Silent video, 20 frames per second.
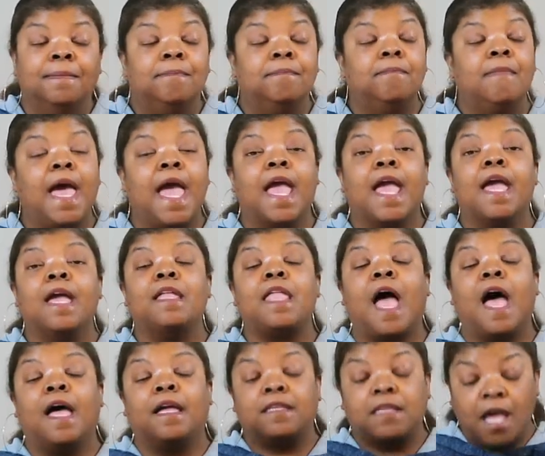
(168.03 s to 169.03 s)
man,
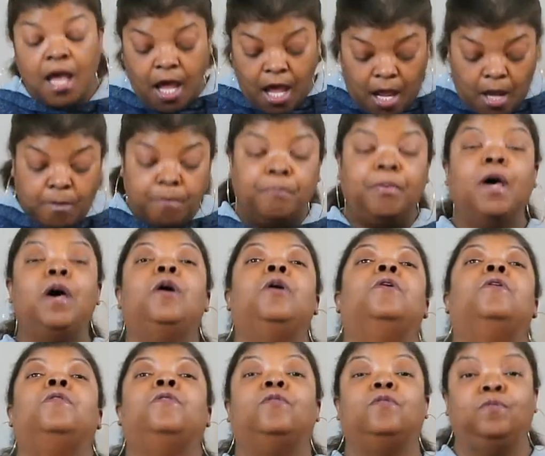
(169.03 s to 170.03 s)
her
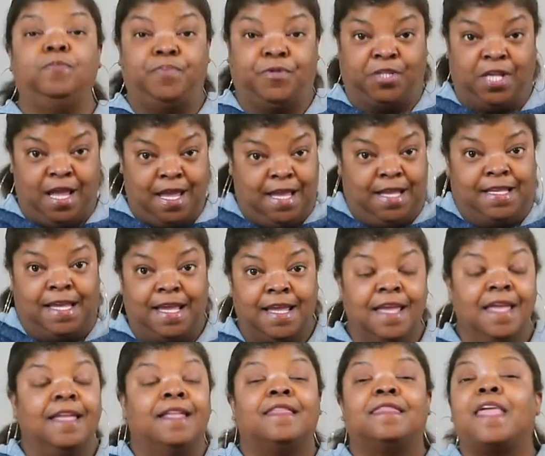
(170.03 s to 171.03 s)
boobs, honey,
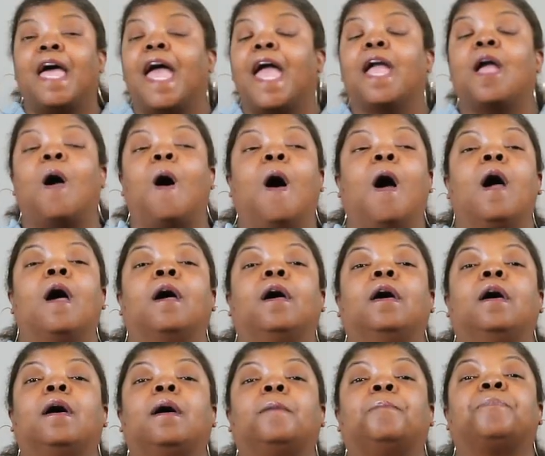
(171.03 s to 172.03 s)
they are
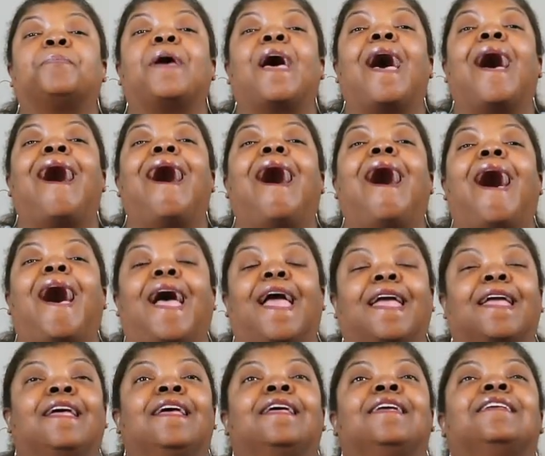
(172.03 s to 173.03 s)
up
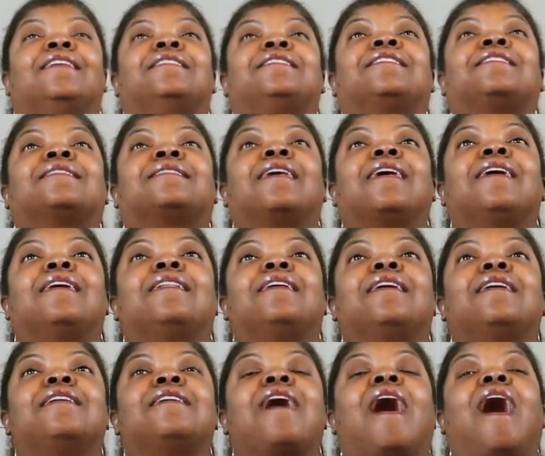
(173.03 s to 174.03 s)
high, sitting
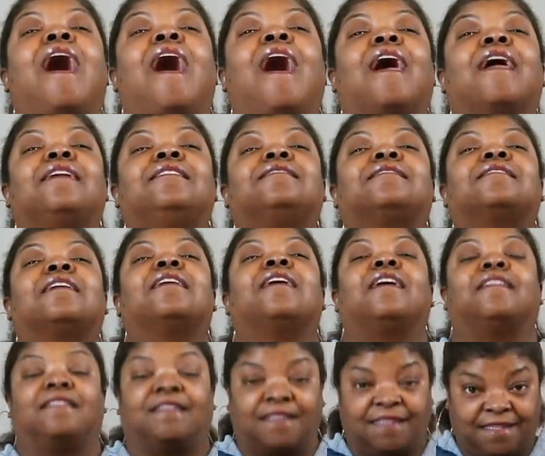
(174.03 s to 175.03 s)
high
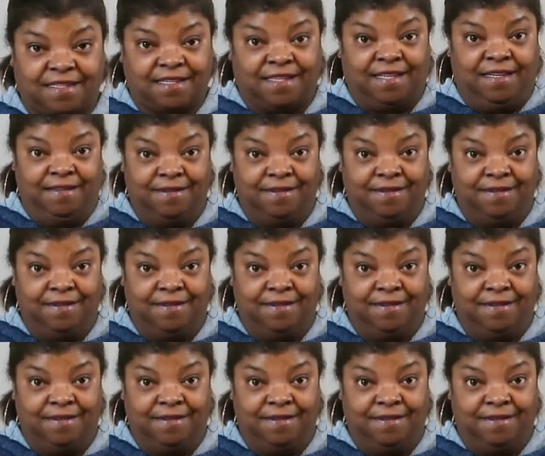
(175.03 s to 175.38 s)
tits.